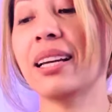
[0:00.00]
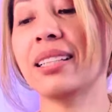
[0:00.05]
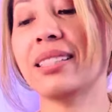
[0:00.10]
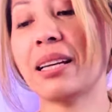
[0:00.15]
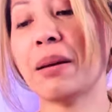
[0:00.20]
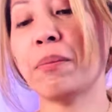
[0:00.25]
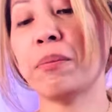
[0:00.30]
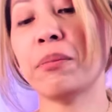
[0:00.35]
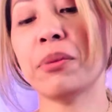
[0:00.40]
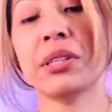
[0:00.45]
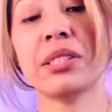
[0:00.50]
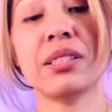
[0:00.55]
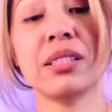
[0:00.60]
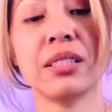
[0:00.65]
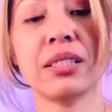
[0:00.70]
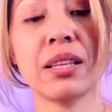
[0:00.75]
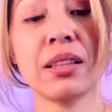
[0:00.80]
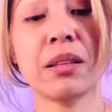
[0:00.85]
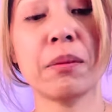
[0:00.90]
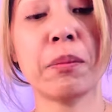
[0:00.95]
Temperance
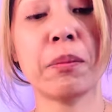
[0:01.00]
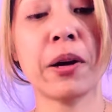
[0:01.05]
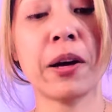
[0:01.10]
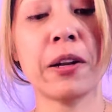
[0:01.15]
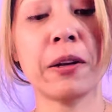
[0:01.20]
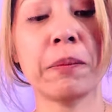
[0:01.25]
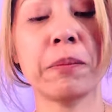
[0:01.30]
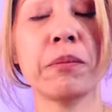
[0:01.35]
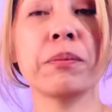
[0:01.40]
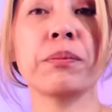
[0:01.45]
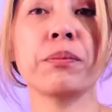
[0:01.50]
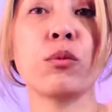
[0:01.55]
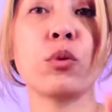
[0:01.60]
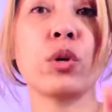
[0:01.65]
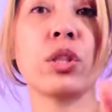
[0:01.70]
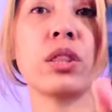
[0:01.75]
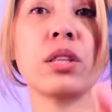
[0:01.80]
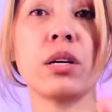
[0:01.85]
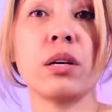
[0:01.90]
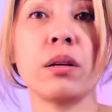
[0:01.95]
is at the bottom
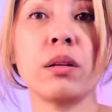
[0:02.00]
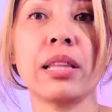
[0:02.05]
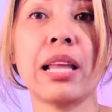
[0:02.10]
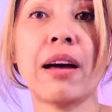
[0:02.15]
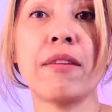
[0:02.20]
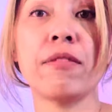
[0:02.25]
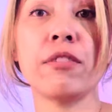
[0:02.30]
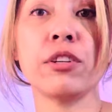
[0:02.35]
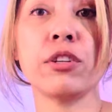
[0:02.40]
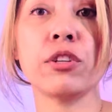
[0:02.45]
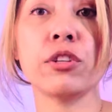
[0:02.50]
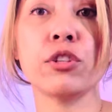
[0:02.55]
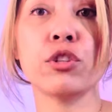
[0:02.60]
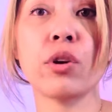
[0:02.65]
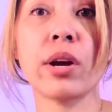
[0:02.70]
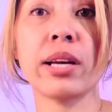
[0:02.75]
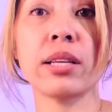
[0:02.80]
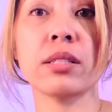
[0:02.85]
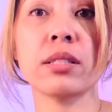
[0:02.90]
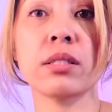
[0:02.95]
with the lavender
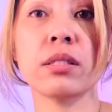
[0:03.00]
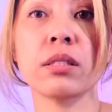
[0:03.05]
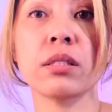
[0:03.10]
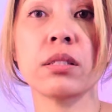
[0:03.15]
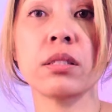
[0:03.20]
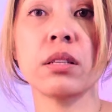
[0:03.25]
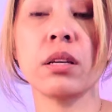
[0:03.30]
dress.